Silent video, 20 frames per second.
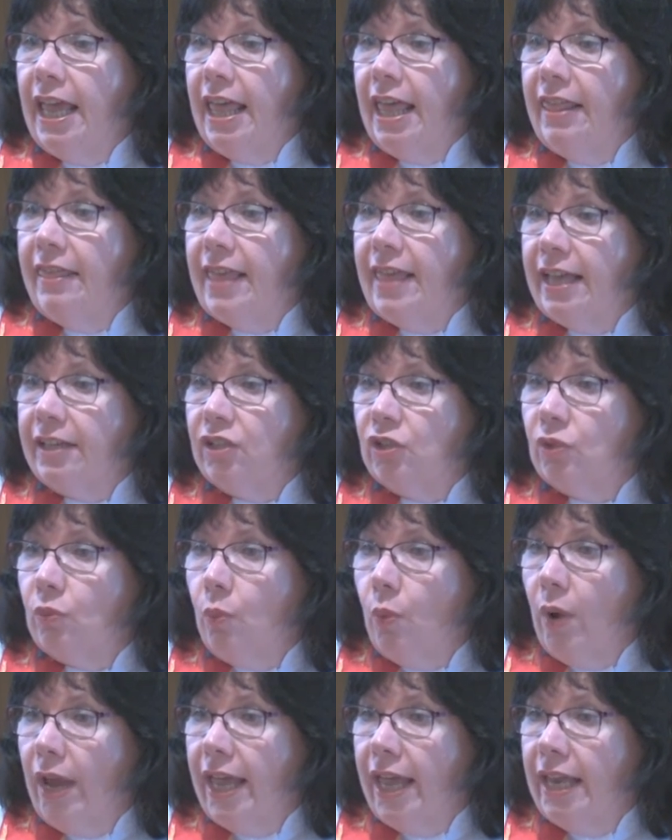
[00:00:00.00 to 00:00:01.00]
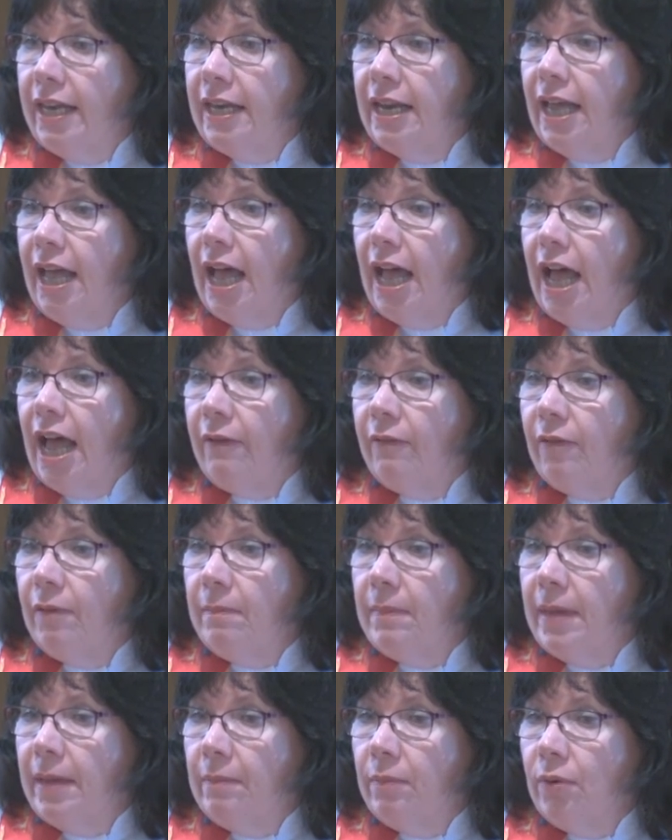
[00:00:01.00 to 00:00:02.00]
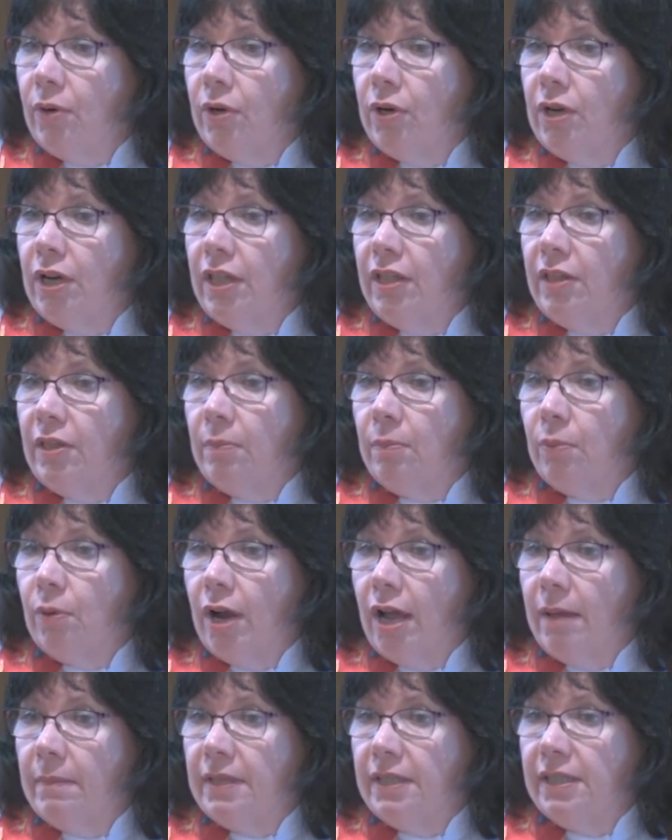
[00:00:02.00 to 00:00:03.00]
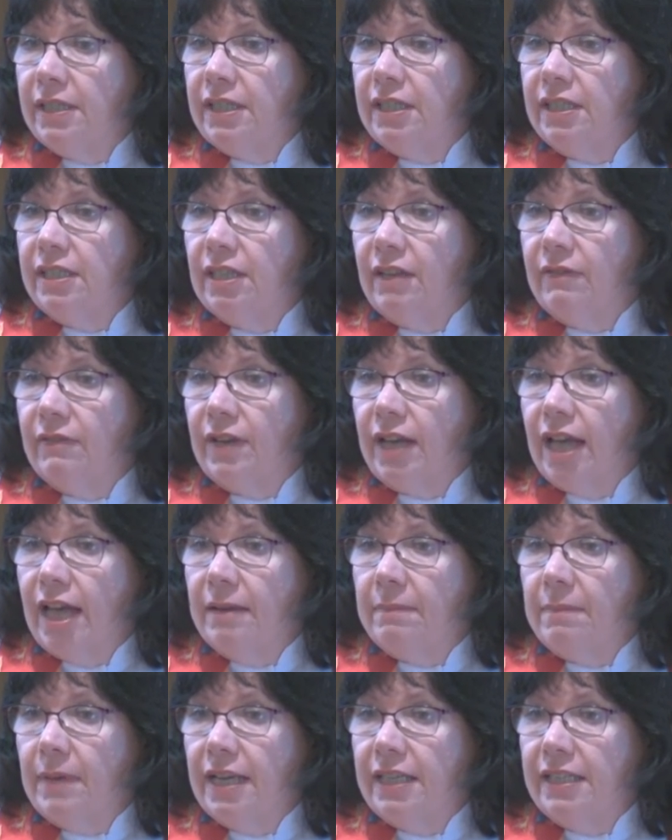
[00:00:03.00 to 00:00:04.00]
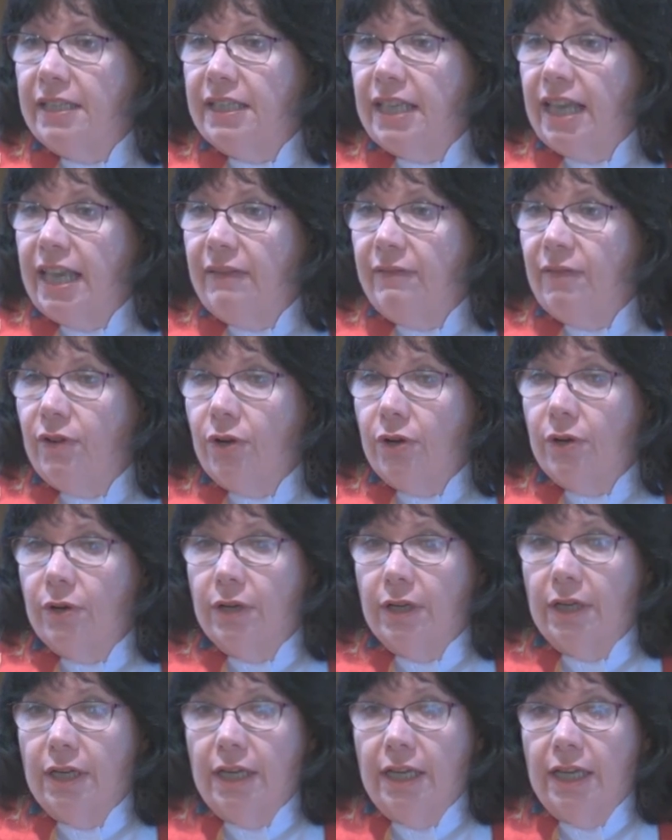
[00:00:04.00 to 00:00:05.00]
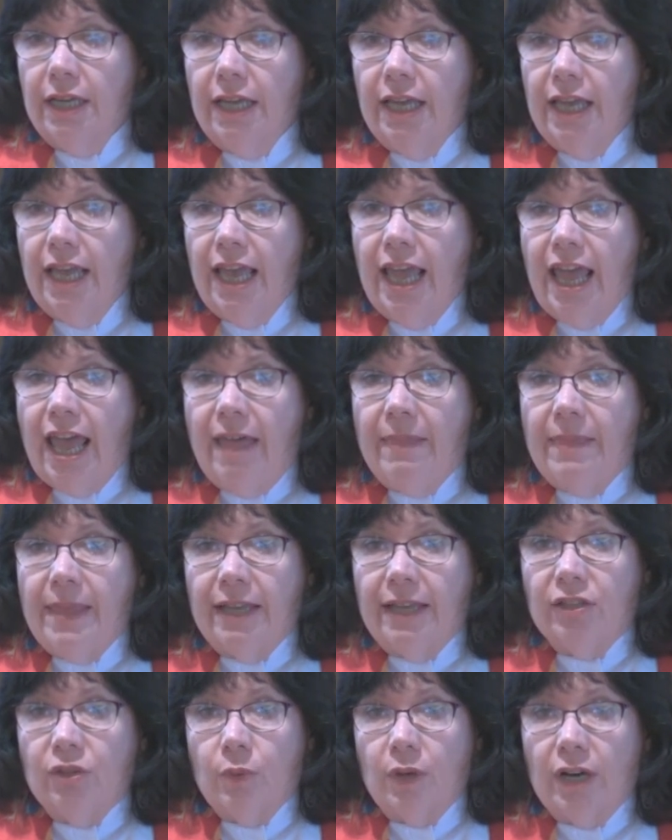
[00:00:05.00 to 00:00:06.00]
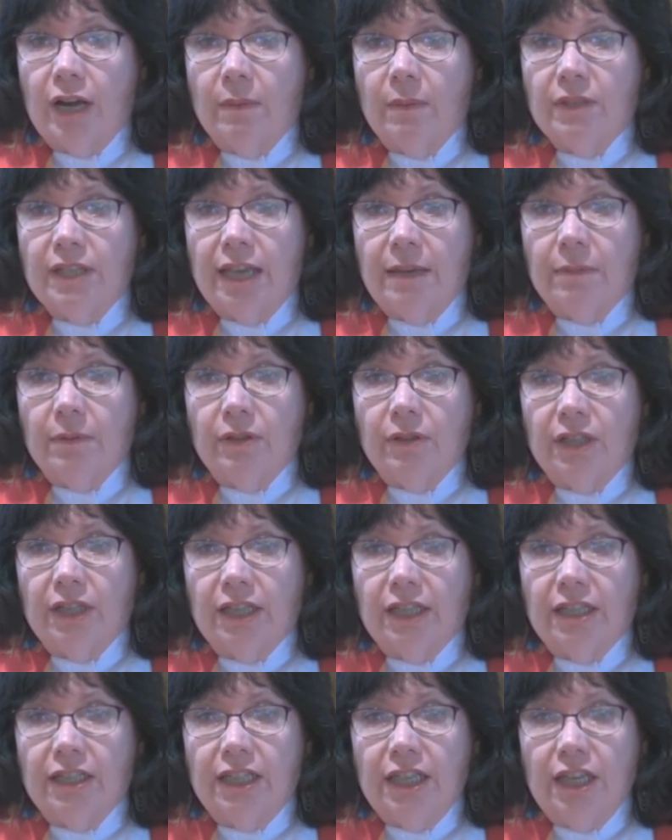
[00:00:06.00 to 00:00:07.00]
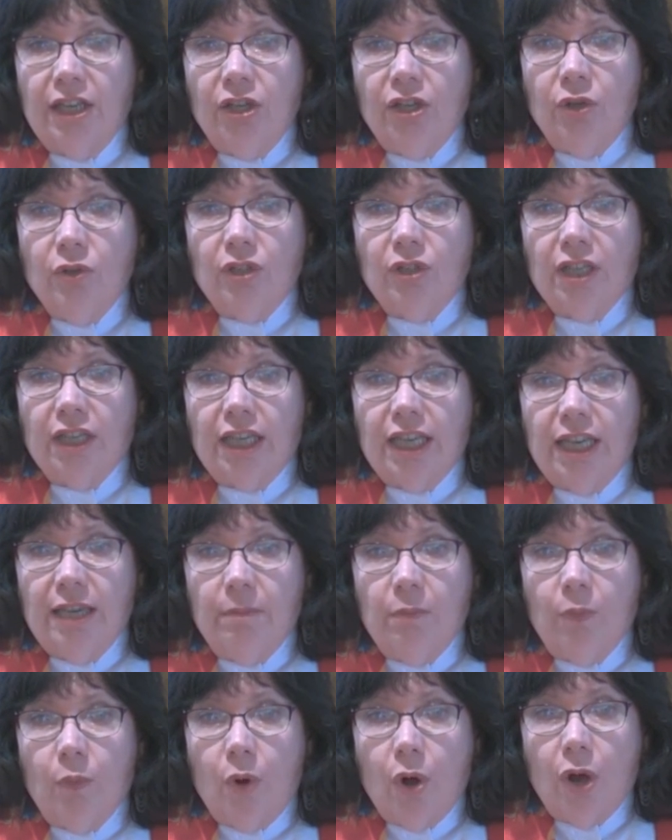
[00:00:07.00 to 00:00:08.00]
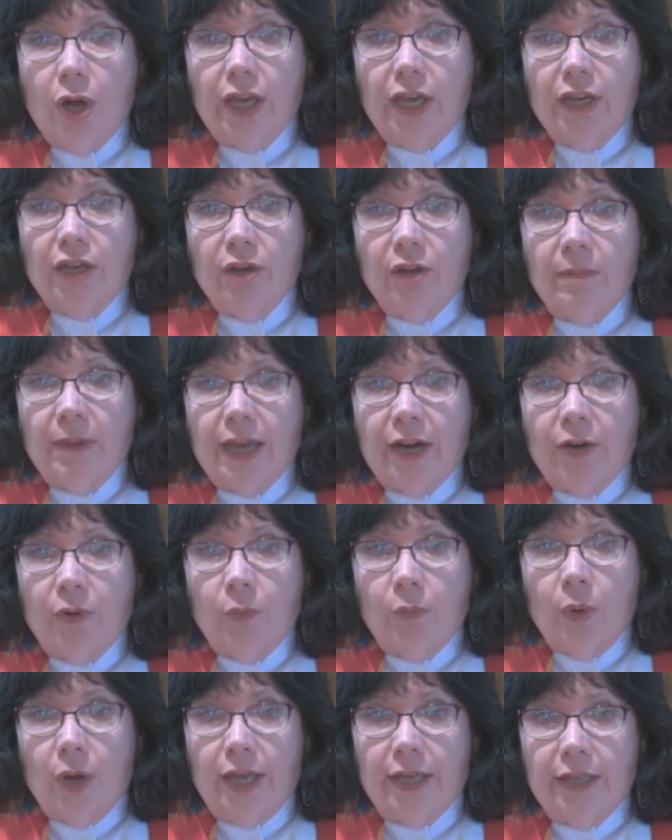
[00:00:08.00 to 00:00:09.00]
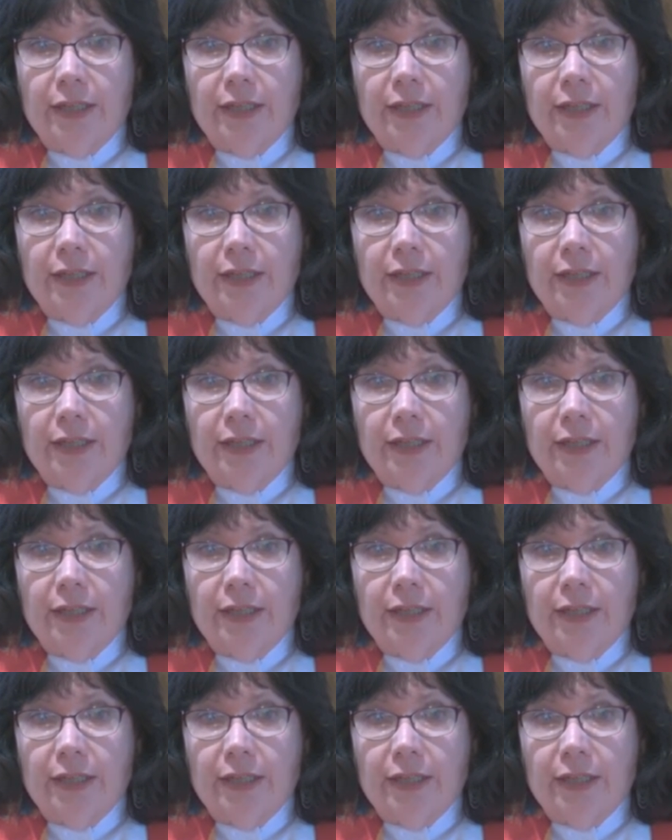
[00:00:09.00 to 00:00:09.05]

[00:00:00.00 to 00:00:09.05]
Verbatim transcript: That's when I remembered the promises of God my Savior, and that's when I was able to continue to keep walking no matter what.